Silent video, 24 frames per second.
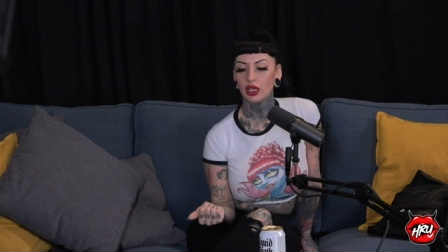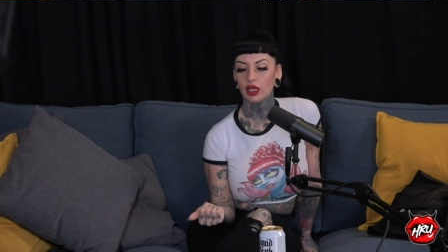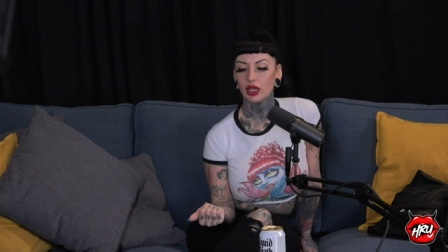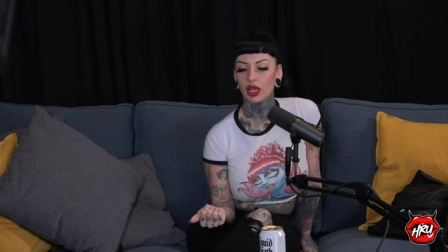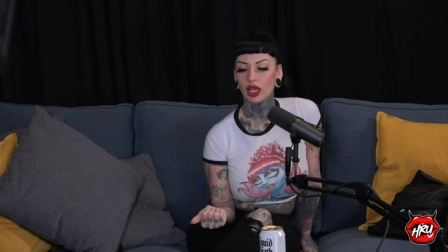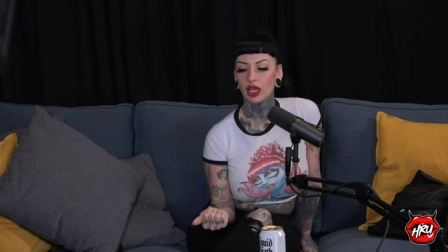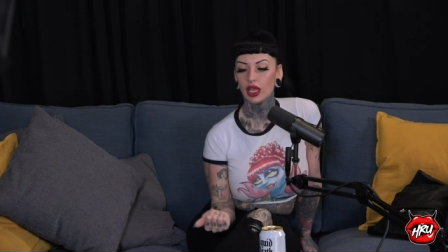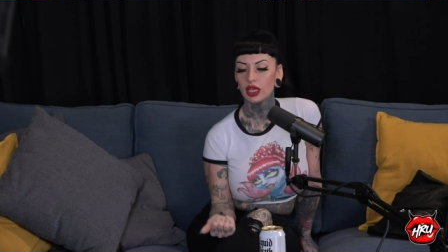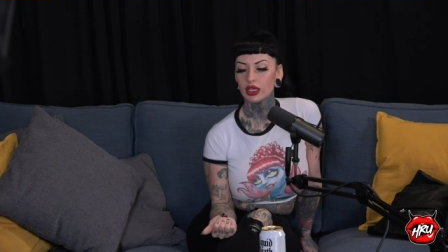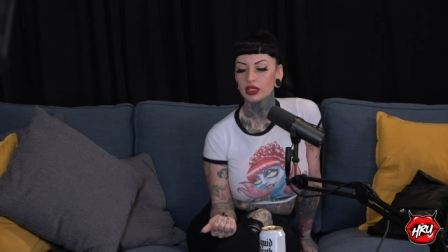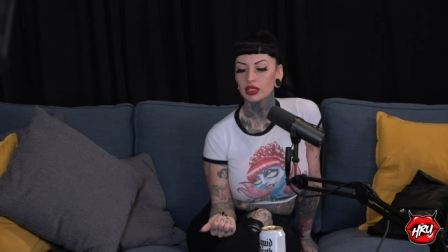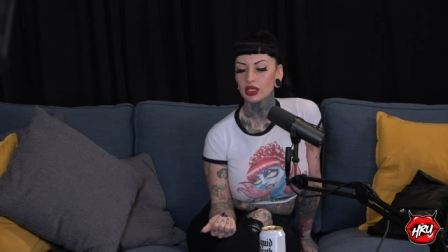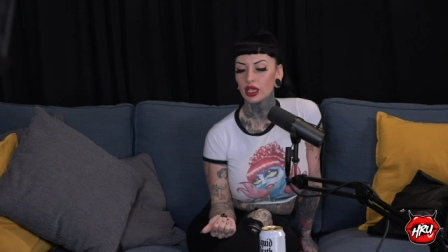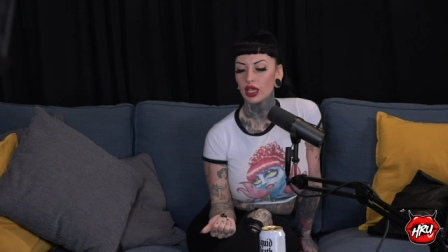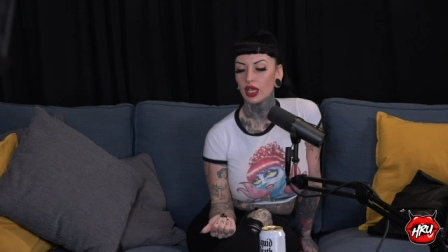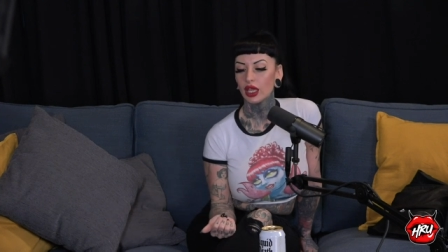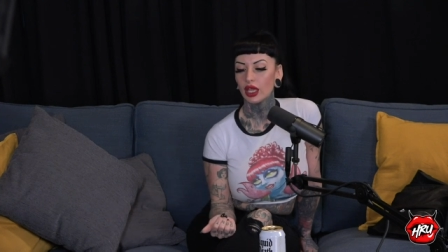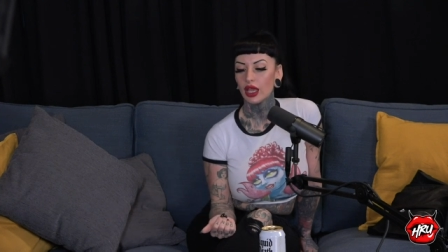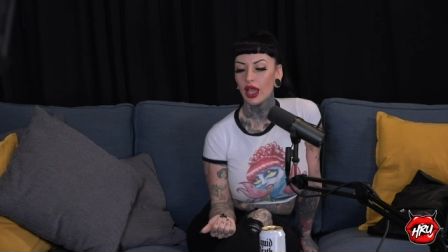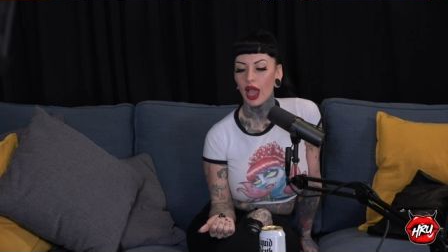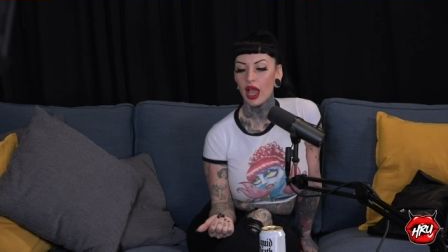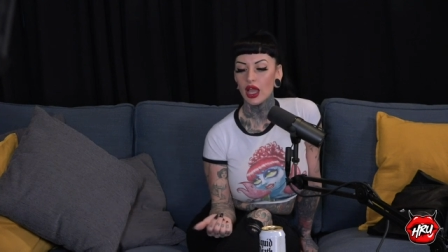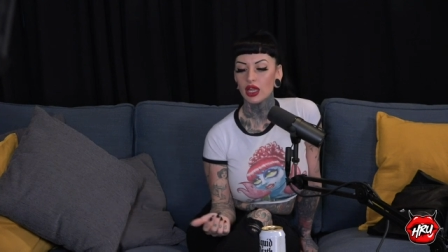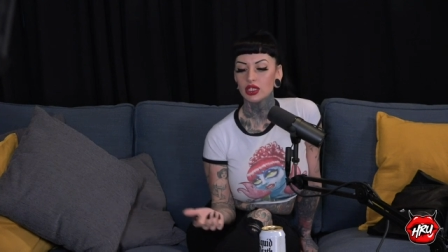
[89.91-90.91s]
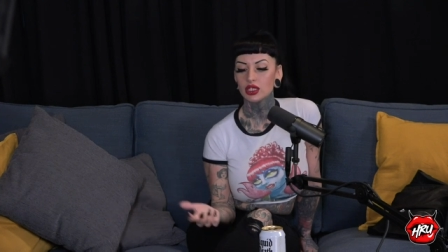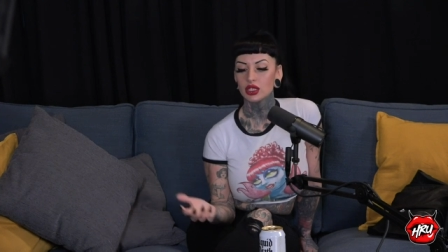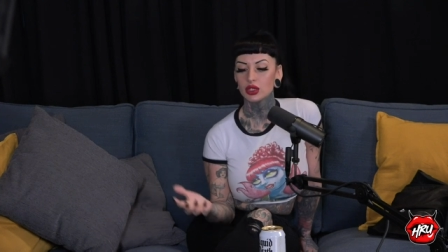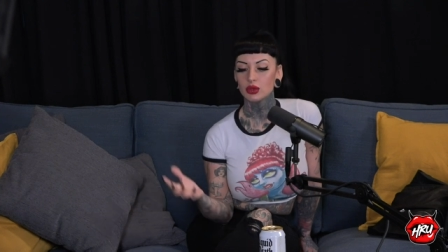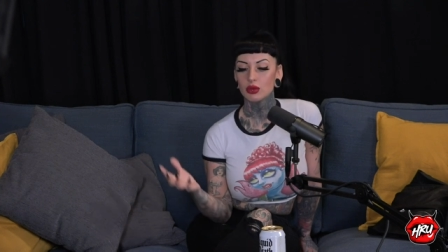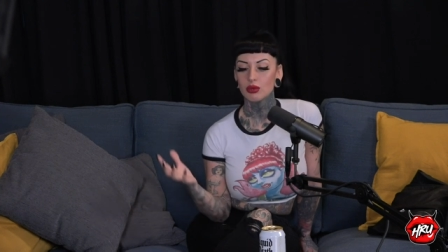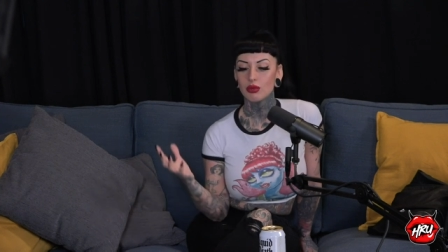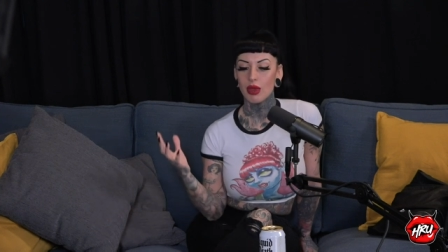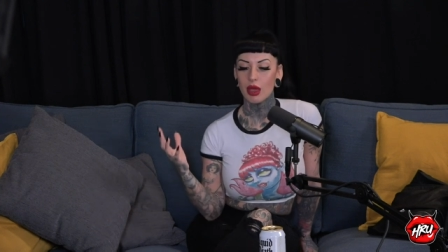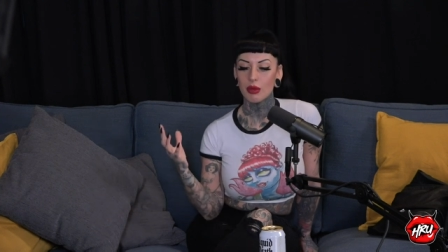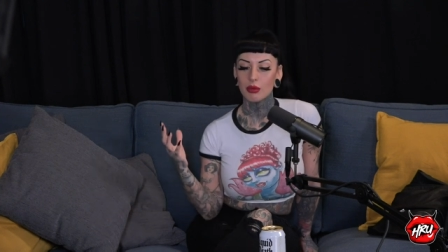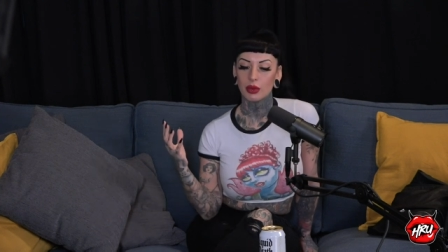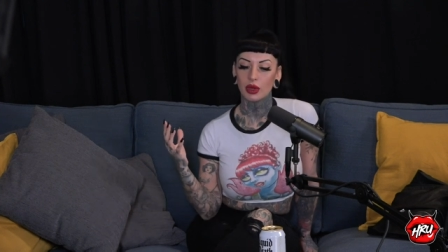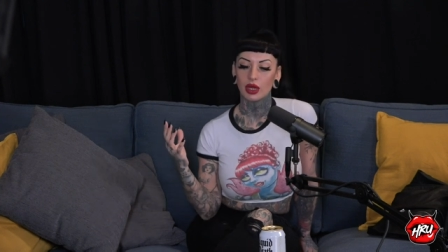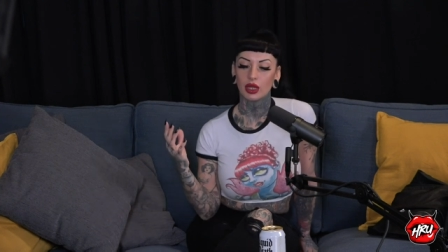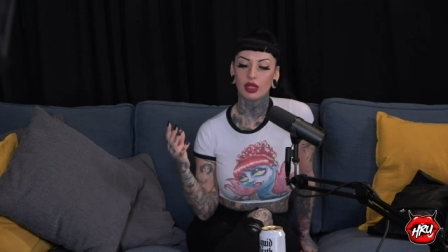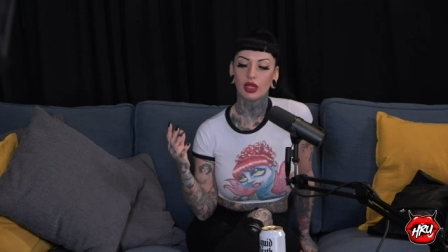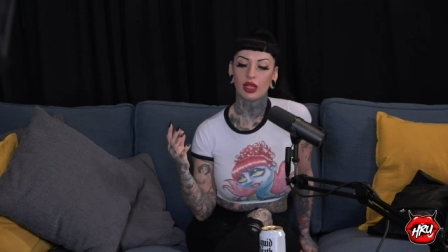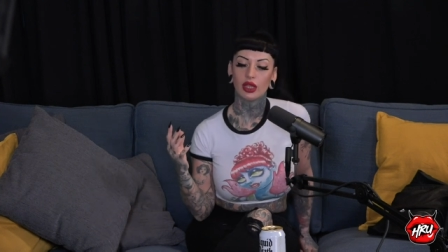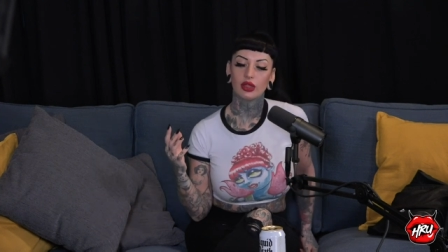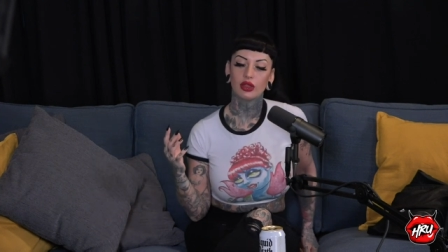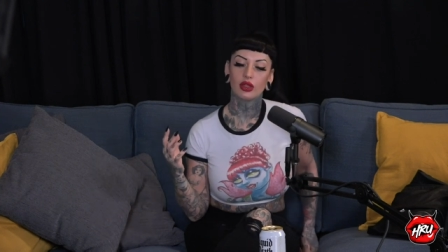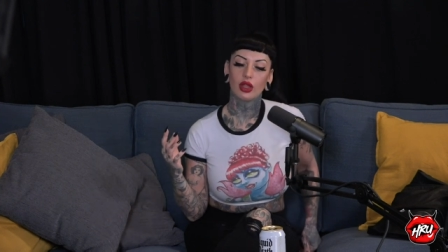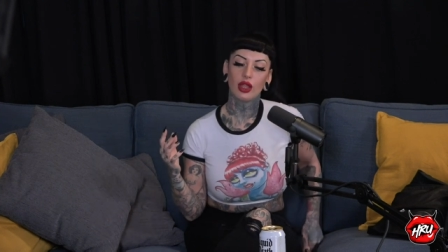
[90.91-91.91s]
And I guess, like, I just remember,
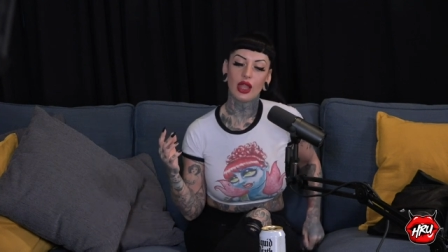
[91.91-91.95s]
like,